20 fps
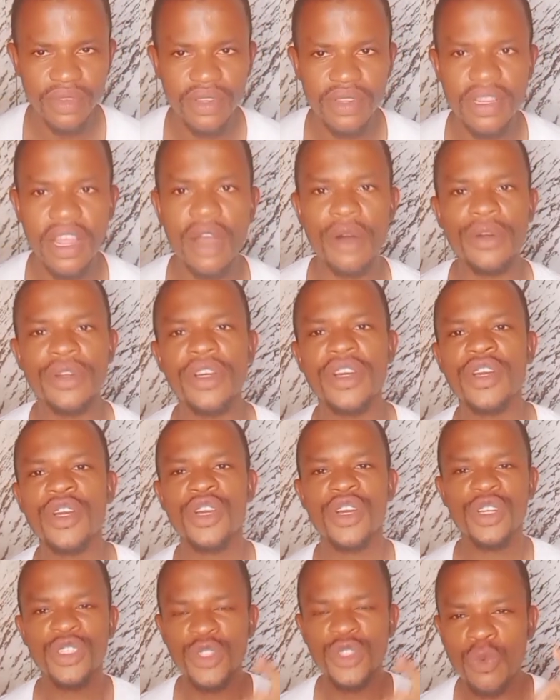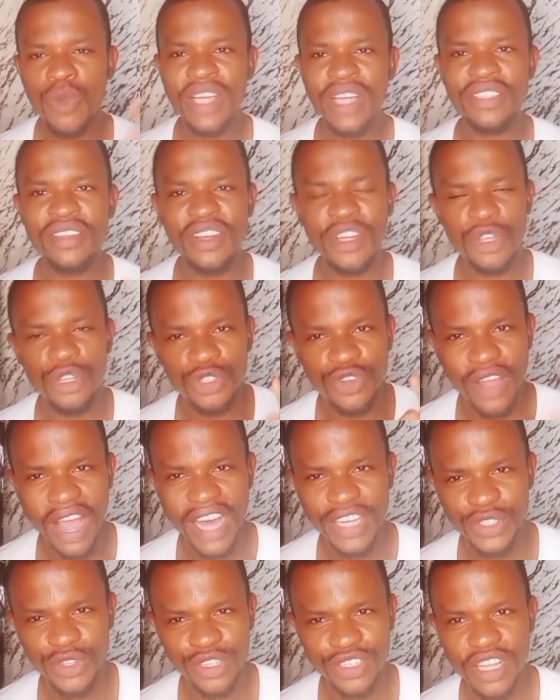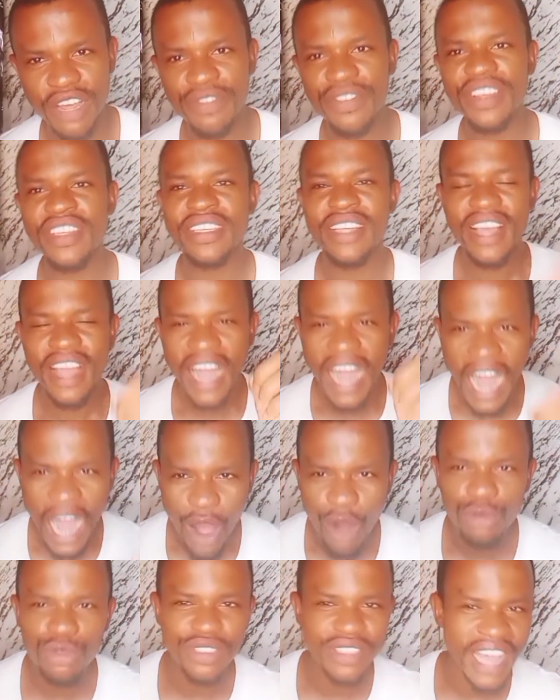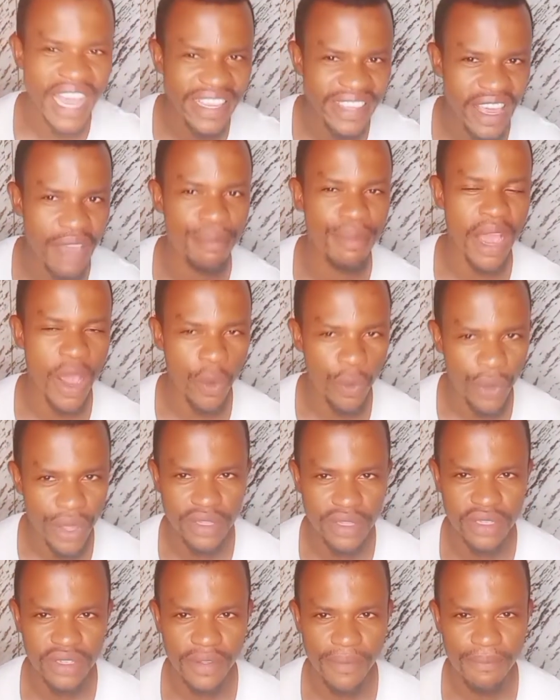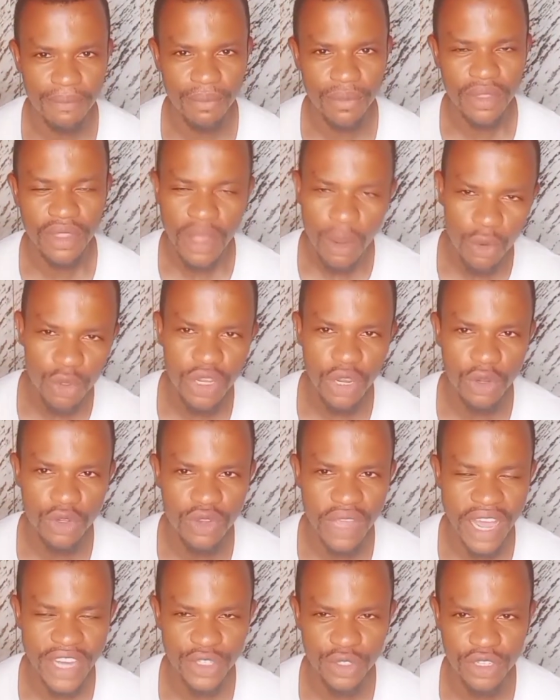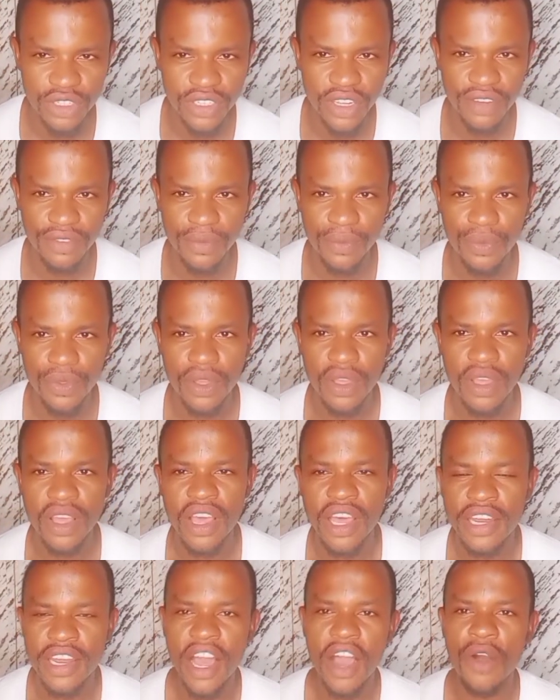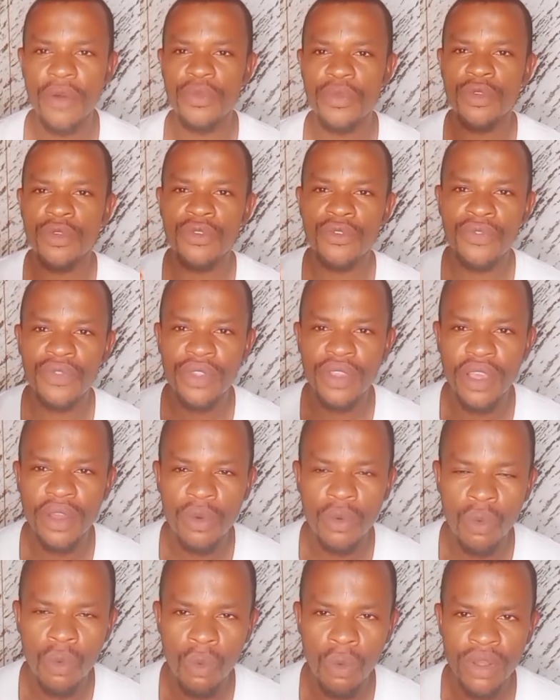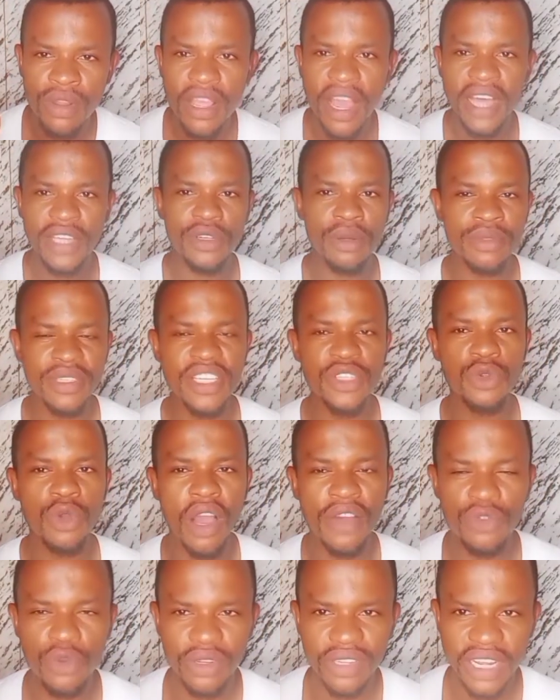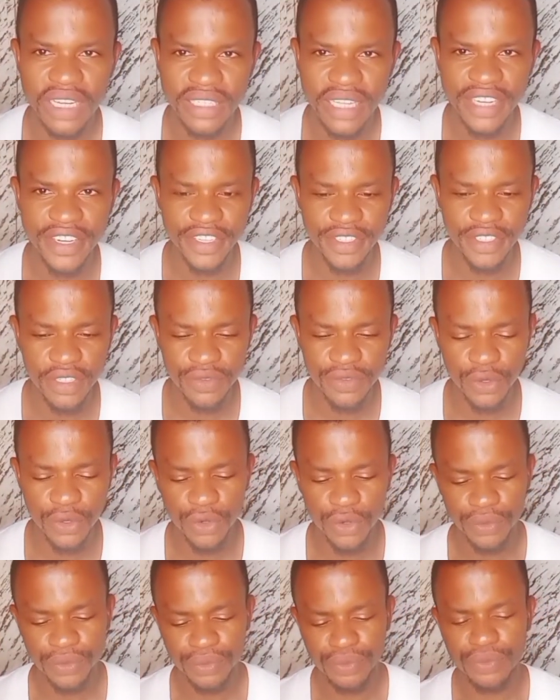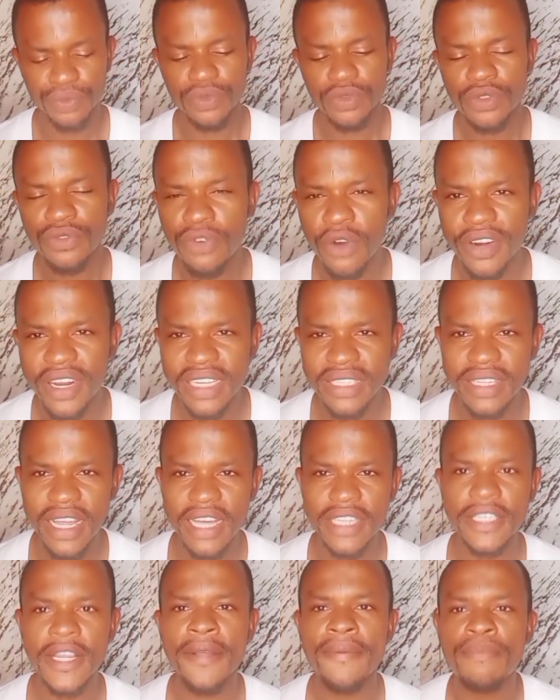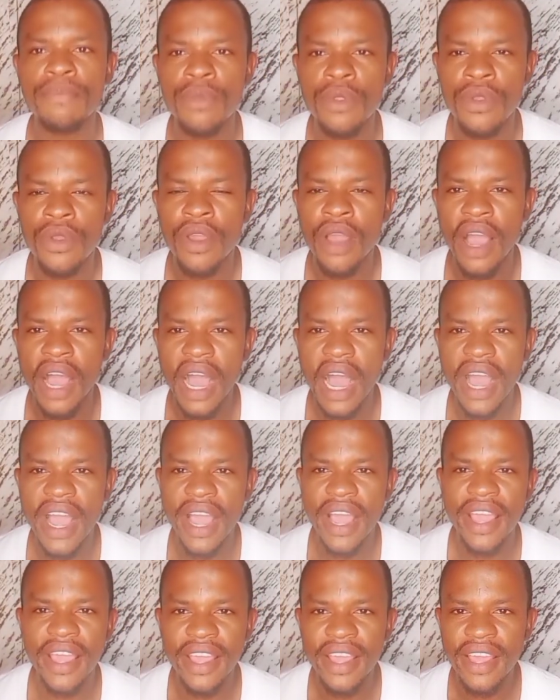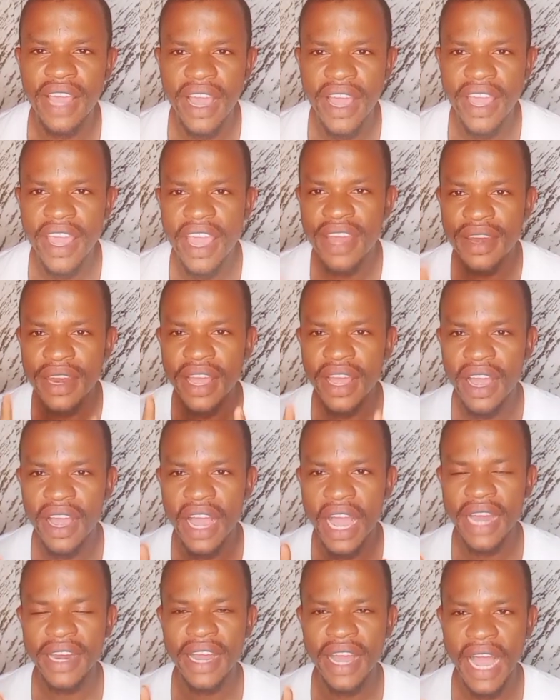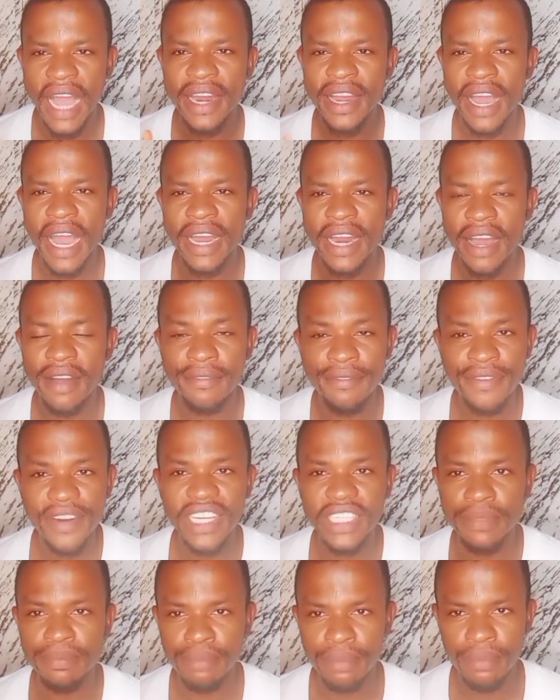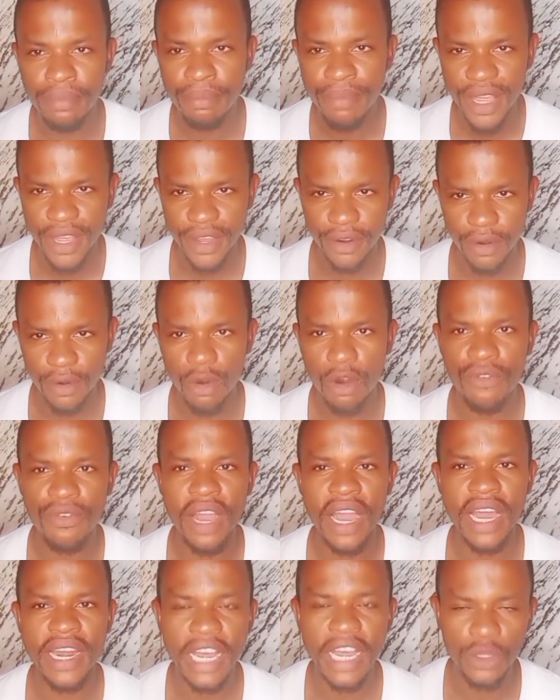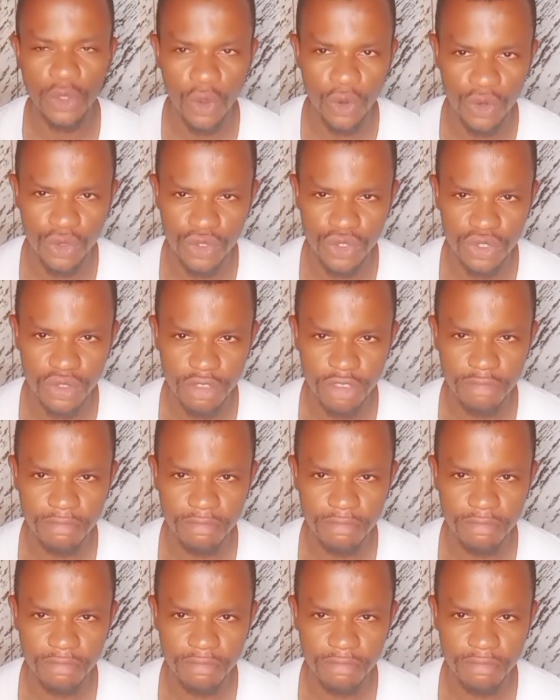Now, the question you should ask yourself is, how did I gain my weight? That's what you're going to ask yourself. Now, there are some things you have to understand in this video. For instance, an average meal of an adult